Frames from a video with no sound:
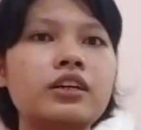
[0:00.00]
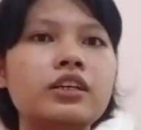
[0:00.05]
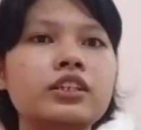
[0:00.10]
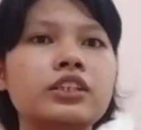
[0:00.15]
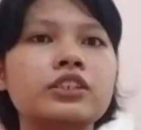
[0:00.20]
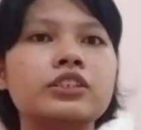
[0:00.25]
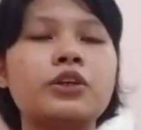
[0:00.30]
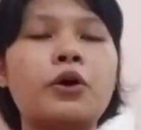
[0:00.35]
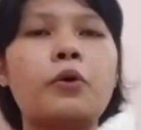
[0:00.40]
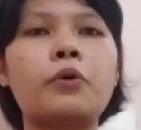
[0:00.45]

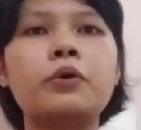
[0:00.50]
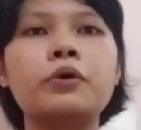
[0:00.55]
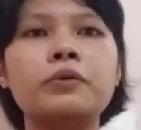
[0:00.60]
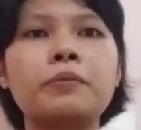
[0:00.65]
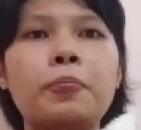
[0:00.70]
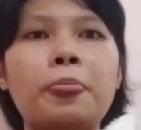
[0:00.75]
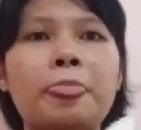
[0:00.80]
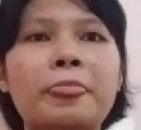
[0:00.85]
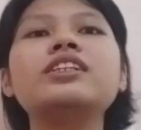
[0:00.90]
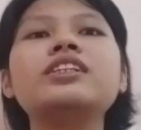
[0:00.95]
So
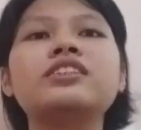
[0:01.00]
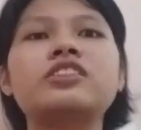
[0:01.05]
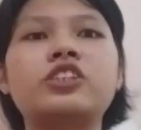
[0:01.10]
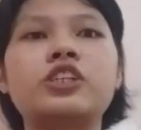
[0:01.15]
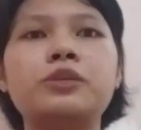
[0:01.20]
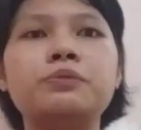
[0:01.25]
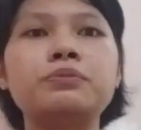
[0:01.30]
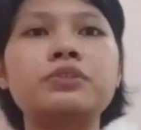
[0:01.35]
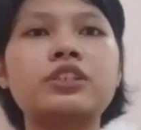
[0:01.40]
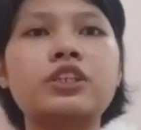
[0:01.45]
the
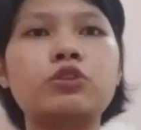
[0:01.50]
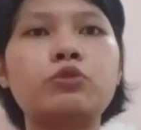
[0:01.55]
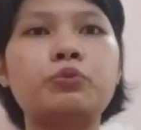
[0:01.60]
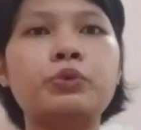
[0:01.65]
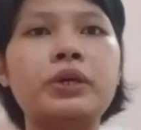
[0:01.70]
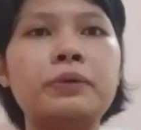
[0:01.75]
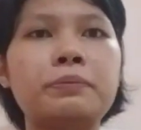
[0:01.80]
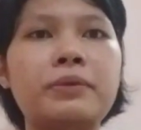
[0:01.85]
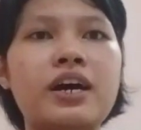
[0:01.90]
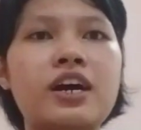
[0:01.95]
terms that
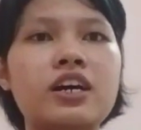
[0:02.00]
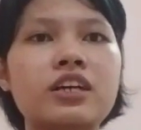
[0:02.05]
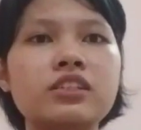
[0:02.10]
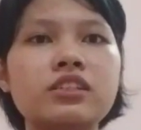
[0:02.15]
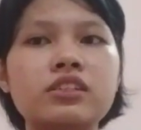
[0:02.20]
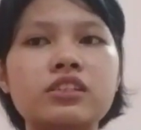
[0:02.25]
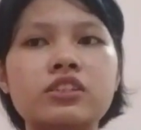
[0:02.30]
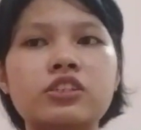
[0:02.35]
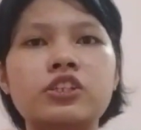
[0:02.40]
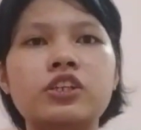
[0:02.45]
we
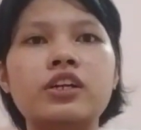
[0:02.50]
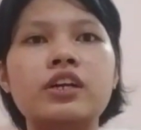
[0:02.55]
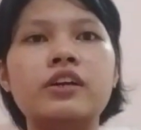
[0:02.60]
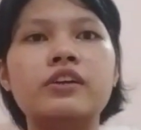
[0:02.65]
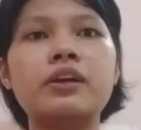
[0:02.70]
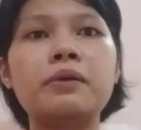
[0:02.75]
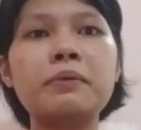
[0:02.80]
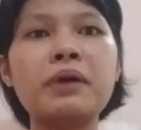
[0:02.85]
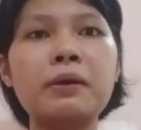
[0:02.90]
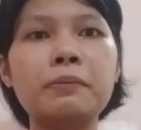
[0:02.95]
must
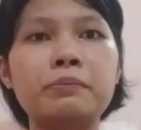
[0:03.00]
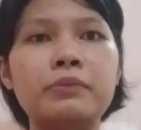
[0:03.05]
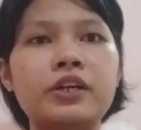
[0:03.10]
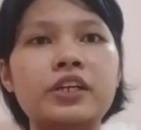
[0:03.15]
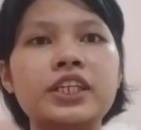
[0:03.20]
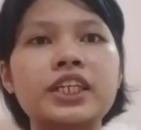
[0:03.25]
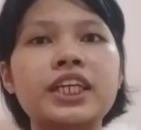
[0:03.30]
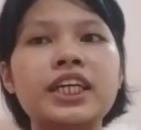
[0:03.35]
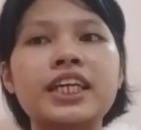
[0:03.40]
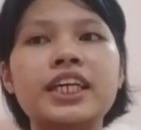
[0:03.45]

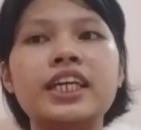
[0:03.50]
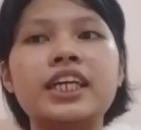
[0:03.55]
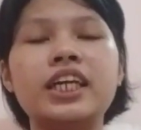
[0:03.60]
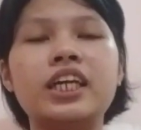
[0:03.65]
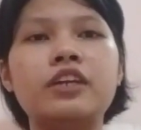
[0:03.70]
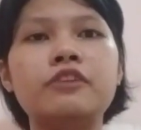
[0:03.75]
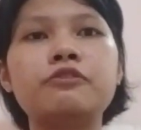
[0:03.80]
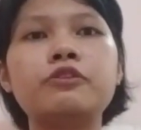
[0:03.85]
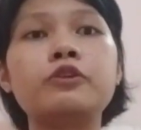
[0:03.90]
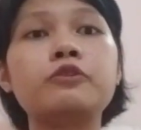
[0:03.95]
remember
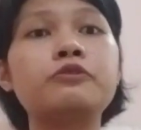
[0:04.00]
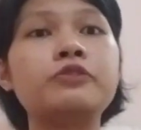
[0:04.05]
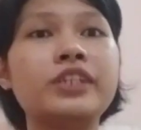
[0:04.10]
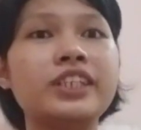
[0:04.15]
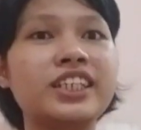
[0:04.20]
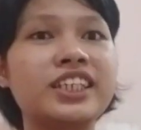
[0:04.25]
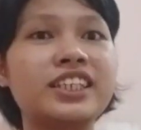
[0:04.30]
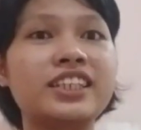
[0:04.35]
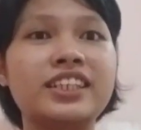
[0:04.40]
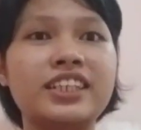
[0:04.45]
in
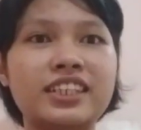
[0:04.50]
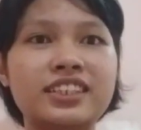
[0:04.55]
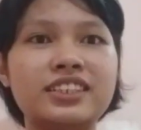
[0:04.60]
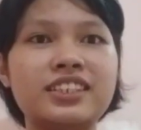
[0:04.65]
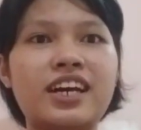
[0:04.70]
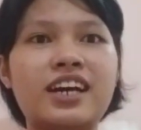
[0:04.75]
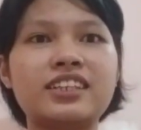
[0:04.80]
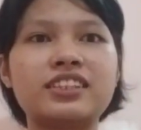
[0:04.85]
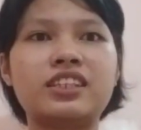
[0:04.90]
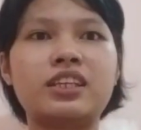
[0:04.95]
fulfilling these
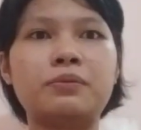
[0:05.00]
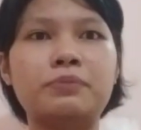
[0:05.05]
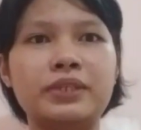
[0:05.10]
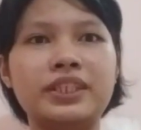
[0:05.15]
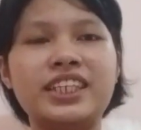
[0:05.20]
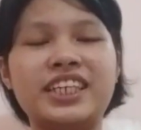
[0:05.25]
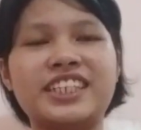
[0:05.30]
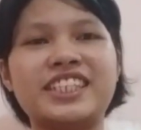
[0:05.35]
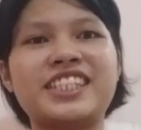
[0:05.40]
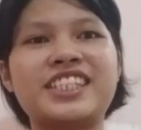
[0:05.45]

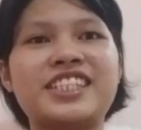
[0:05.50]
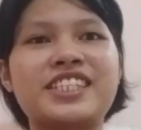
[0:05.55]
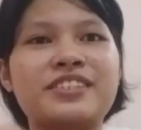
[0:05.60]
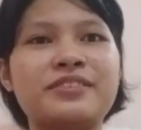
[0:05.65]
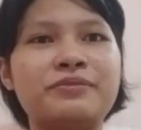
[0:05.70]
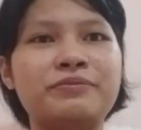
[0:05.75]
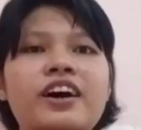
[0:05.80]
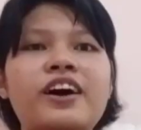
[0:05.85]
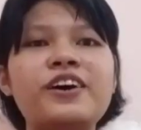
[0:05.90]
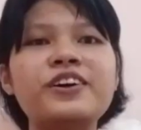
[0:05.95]
activities.
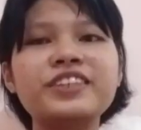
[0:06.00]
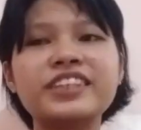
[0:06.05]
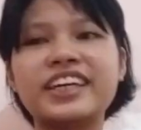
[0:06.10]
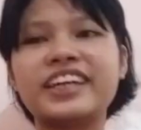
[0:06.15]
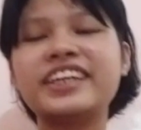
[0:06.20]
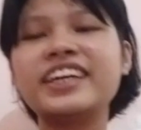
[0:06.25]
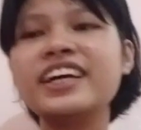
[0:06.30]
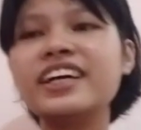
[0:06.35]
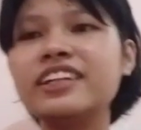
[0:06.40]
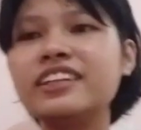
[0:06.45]

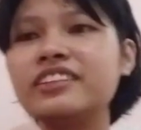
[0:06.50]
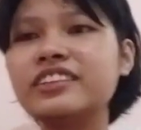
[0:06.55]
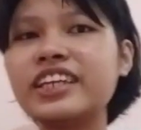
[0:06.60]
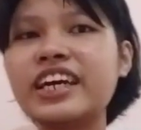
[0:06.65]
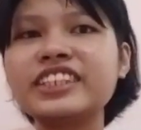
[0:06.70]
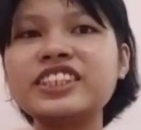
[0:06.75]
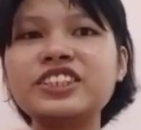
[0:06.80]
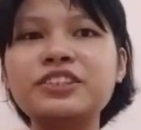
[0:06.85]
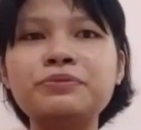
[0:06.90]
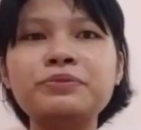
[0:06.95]
Okay,
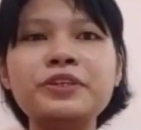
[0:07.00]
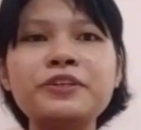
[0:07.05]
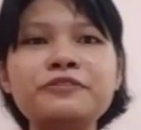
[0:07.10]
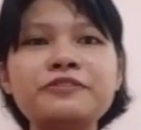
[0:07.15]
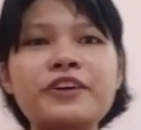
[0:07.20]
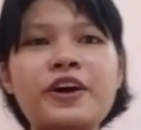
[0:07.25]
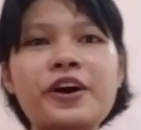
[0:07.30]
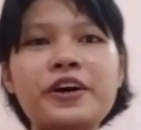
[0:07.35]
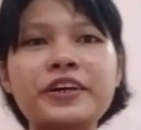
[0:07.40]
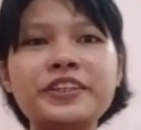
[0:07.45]
let's
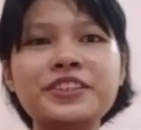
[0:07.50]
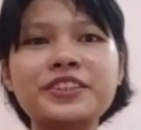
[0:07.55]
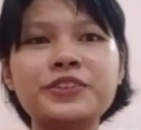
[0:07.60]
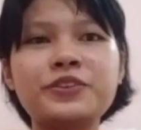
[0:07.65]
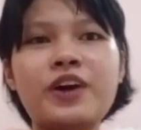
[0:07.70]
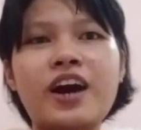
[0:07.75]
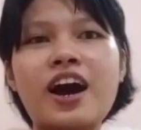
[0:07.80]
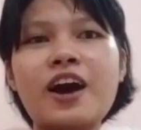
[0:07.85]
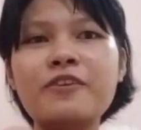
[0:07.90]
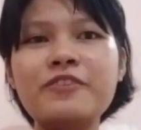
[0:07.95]
move on
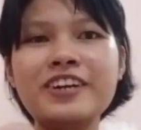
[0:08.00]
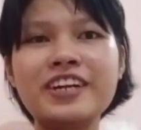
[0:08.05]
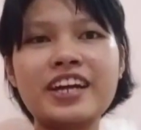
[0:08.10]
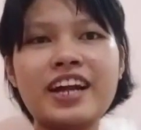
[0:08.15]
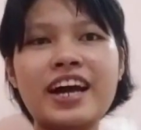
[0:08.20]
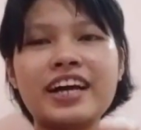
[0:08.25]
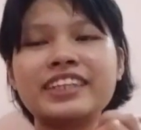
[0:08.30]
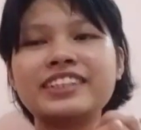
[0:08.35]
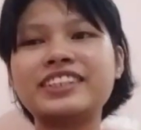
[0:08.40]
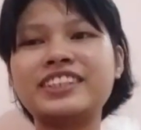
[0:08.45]
to our
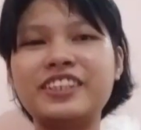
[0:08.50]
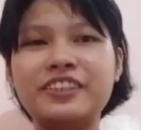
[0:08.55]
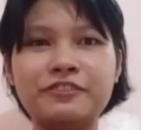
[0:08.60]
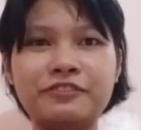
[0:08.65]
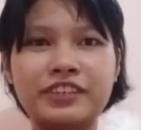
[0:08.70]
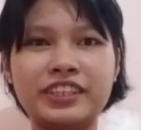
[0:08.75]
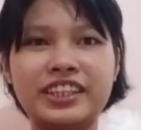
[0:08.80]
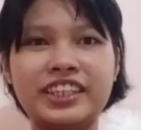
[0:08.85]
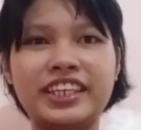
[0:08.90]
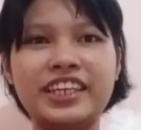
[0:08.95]

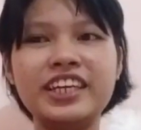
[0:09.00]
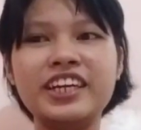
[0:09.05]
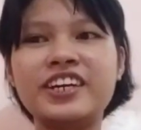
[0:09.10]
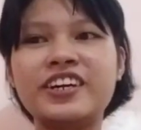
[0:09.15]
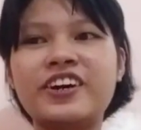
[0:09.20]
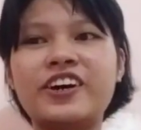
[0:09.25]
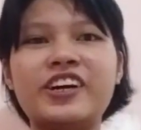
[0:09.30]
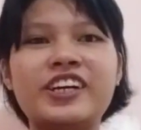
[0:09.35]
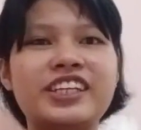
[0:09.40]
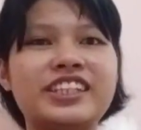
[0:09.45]
activity,
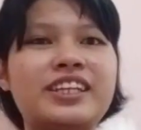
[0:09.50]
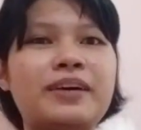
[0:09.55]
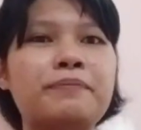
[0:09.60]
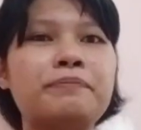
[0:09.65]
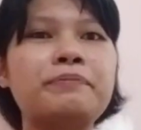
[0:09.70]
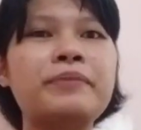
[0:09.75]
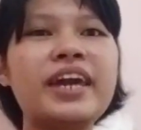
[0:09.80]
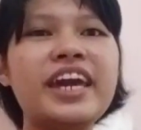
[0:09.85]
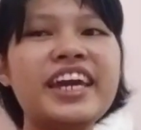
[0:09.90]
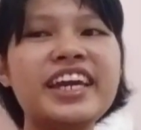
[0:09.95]
or the
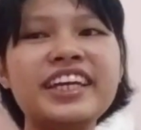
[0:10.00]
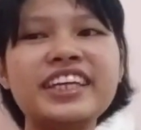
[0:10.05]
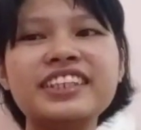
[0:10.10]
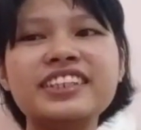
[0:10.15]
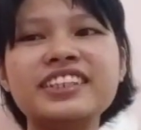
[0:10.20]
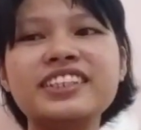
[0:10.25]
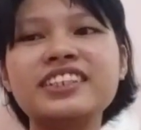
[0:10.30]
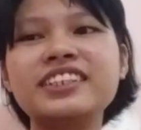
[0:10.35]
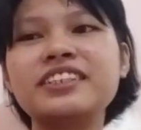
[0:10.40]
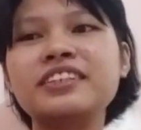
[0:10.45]

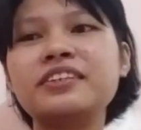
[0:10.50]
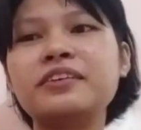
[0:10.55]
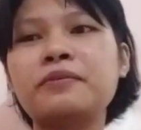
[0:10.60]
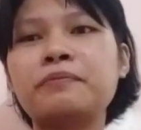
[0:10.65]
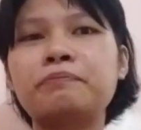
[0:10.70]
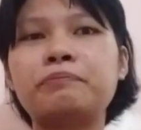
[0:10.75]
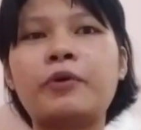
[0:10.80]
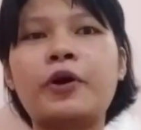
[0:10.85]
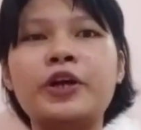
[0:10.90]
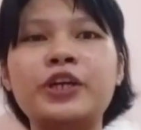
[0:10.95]
main
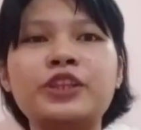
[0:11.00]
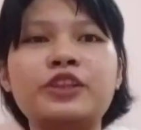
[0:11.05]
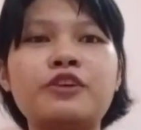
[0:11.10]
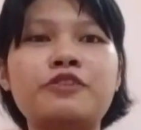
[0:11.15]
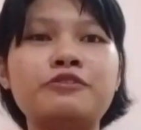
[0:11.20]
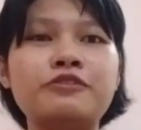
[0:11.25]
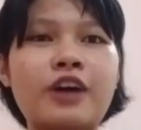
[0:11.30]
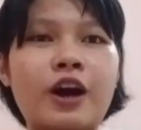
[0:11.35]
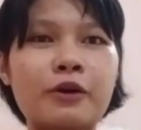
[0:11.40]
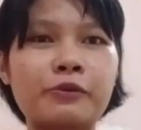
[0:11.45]
point
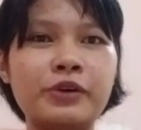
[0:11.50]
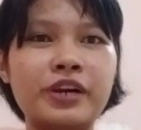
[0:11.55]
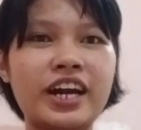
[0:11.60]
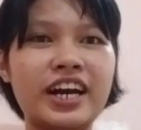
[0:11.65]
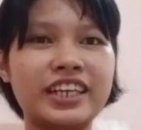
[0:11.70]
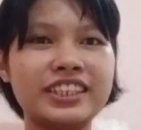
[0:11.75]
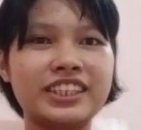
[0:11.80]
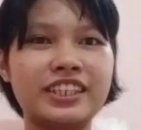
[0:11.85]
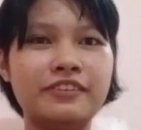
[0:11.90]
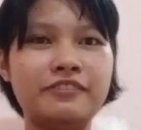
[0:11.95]
of our
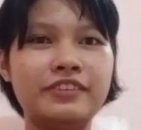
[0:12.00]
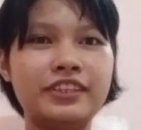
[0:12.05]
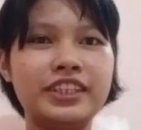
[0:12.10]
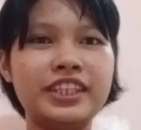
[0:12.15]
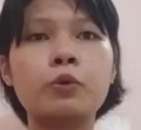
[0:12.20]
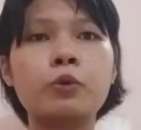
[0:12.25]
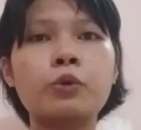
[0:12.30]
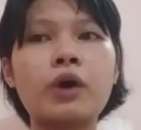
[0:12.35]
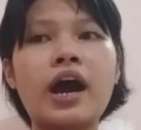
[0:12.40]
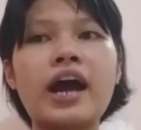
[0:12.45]
activity.